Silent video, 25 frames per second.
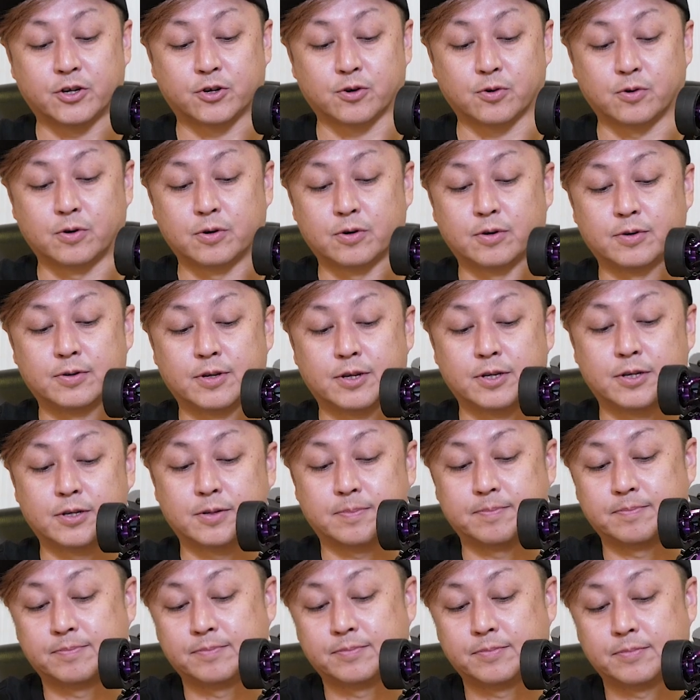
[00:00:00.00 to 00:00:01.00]
sure that
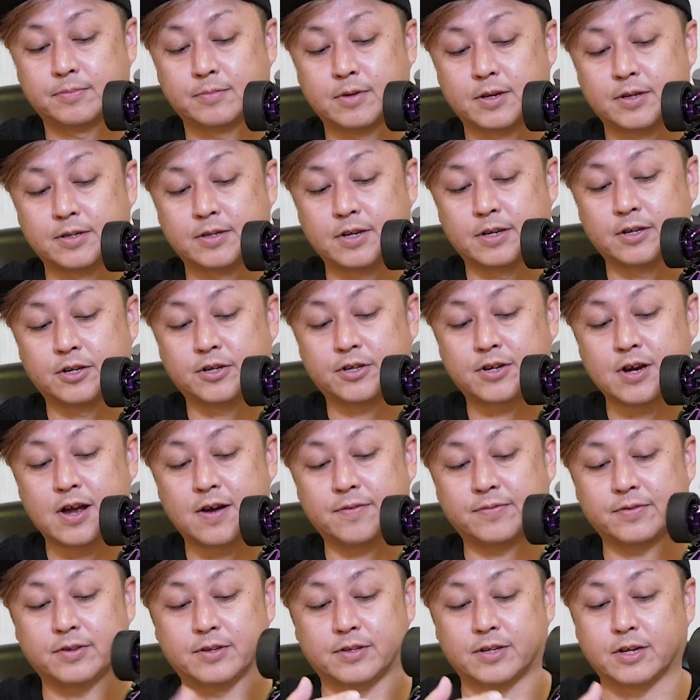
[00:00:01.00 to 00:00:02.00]
the center
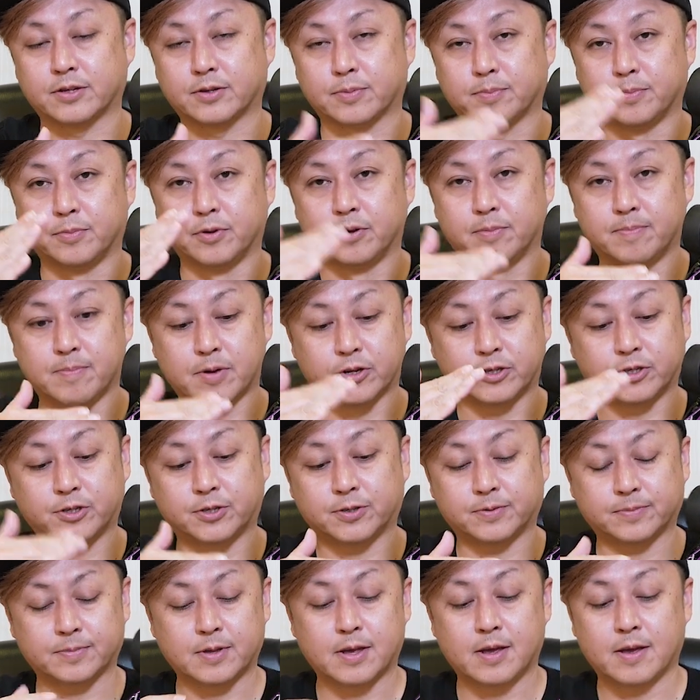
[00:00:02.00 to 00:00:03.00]
shaft doesn't move
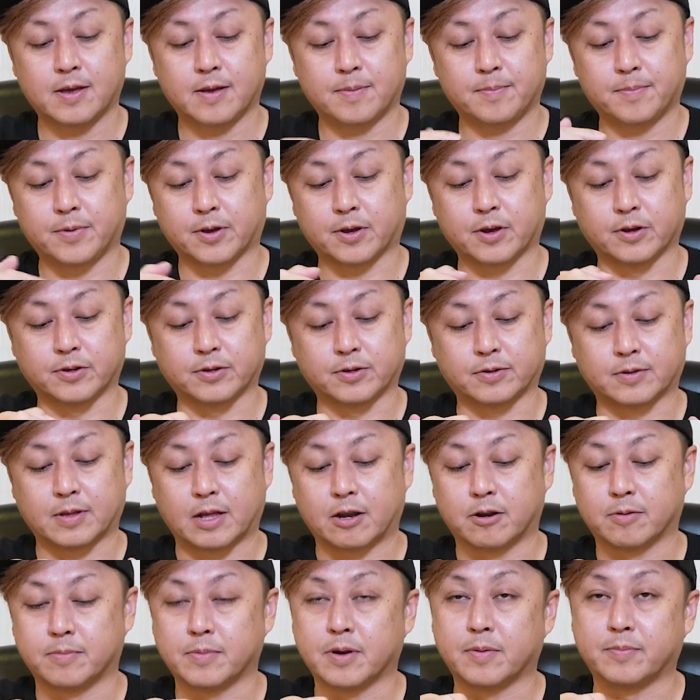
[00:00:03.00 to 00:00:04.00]
much because
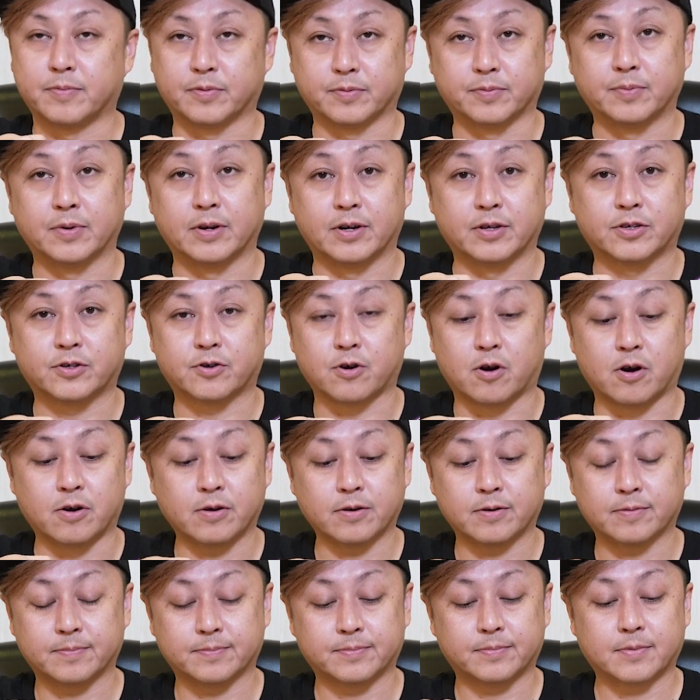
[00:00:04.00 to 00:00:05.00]
aluminum is really
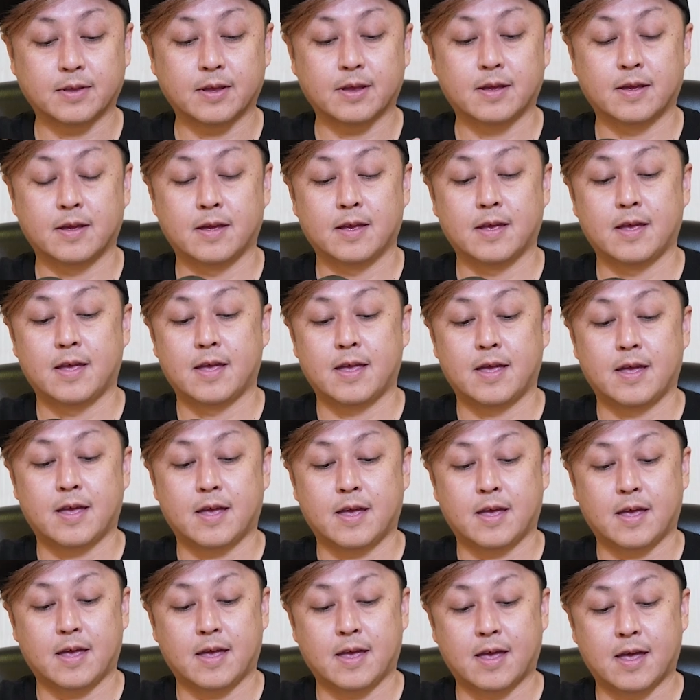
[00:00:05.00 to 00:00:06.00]
strong.
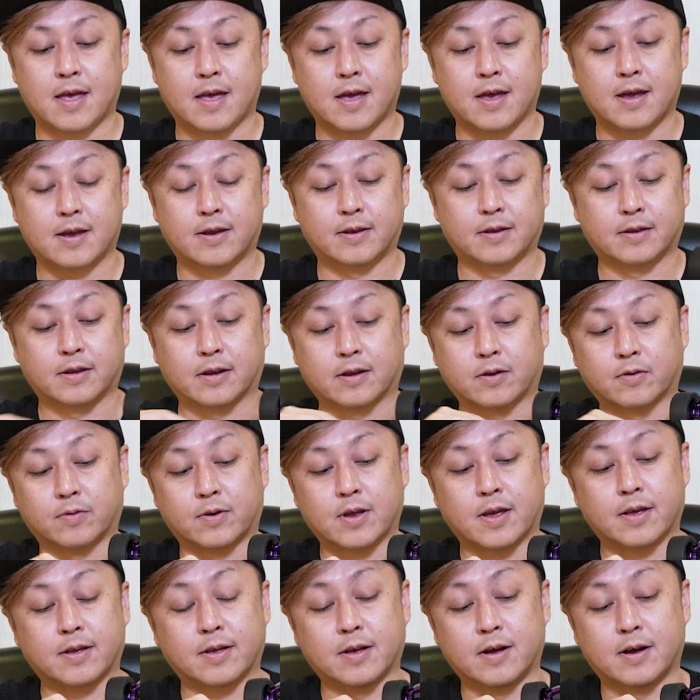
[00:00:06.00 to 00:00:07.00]
And
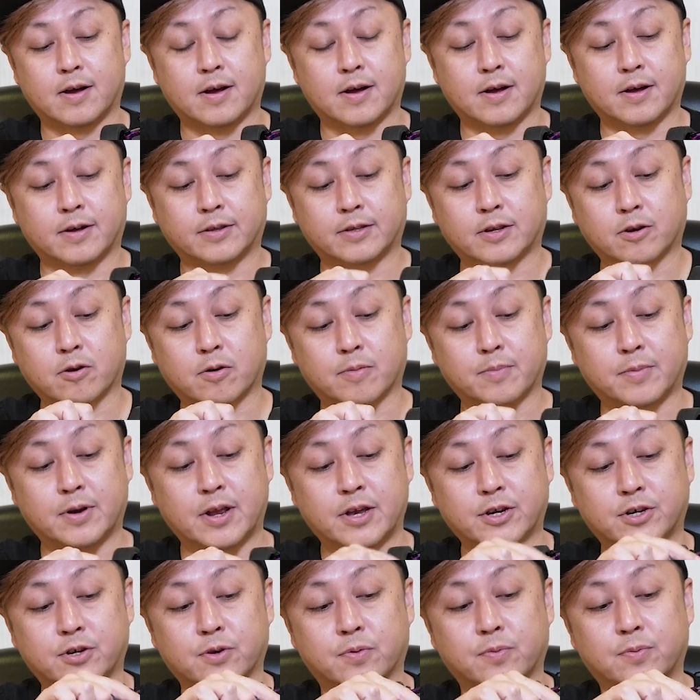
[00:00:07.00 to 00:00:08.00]
the
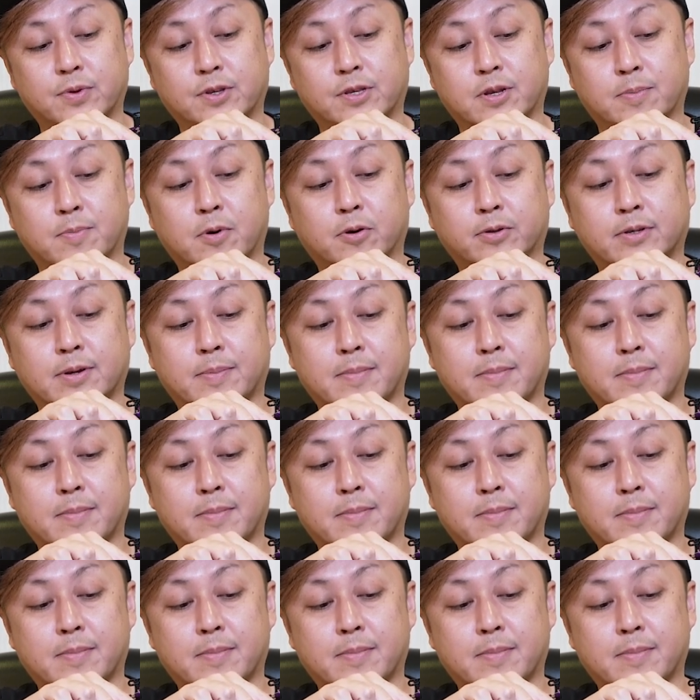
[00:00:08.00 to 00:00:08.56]
combination with the motor